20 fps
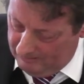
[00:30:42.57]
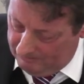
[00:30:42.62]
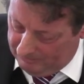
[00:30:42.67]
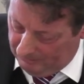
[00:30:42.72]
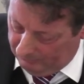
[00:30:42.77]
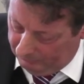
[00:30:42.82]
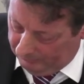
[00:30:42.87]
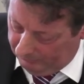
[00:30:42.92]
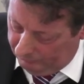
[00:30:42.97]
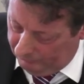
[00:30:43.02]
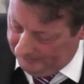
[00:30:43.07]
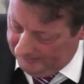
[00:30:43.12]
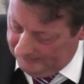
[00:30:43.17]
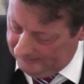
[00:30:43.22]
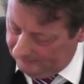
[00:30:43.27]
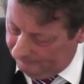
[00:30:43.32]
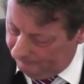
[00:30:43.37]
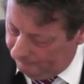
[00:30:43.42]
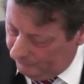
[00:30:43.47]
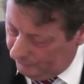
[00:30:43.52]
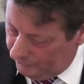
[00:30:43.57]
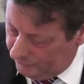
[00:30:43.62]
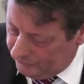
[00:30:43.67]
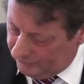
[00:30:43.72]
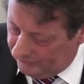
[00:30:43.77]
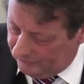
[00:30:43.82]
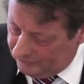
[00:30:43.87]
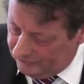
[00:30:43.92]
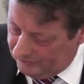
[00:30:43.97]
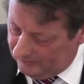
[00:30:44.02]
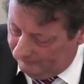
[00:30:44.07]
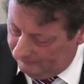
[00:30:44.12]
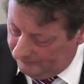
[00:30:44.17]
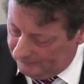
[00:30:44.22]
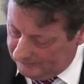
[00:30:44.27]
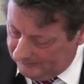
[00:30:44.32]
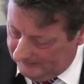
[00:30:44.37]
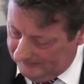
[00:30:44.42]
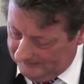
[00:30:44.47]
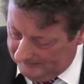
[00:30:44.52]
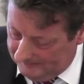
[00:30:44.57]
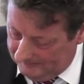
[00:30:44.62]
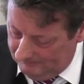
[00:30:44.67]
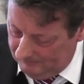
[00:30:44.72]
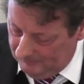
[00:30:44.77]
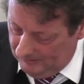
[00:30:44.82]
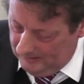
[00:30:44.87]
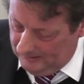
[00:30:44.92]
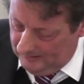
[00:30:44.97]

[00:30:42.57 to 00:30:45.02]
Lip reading: But we read in verse 17,